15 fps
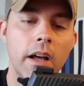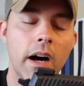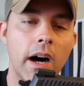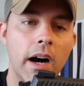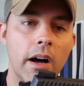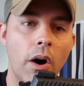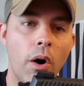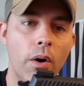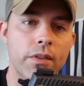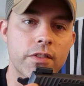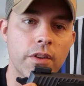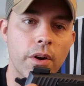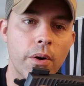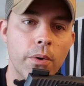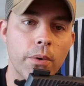
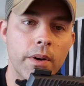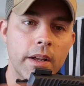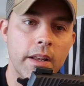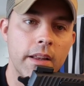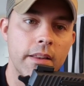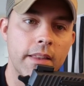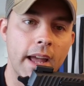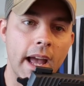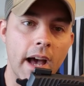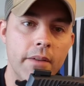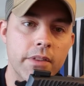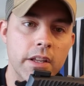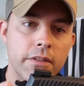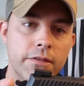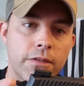Also, they
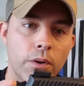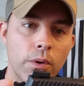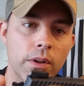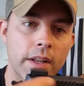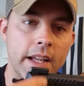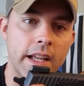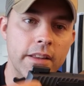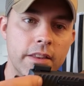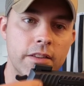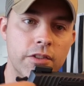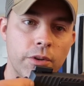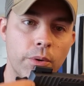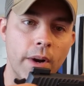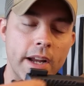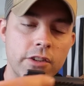have the full-length
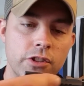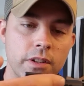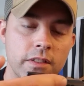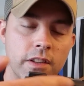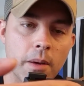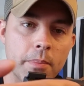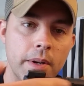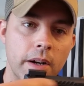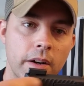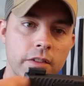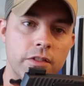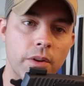serrations up here,